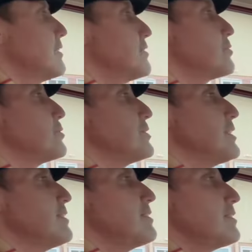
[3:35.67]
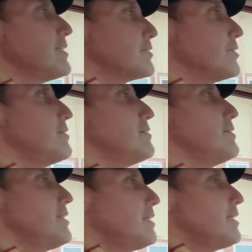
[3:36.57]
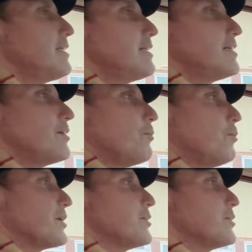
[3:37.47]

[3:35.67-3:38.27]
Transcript: this was, you know, one